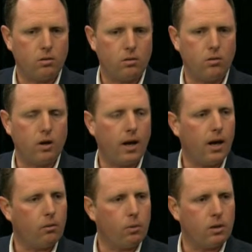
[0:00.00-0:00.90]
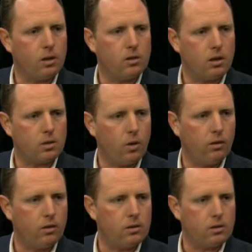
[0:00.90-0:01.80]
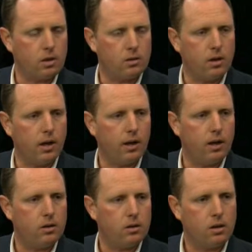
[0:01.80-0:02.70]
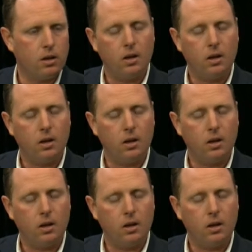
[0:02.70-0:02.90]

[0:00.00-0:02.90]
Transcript: who they are and what their sexuality is at such a young age.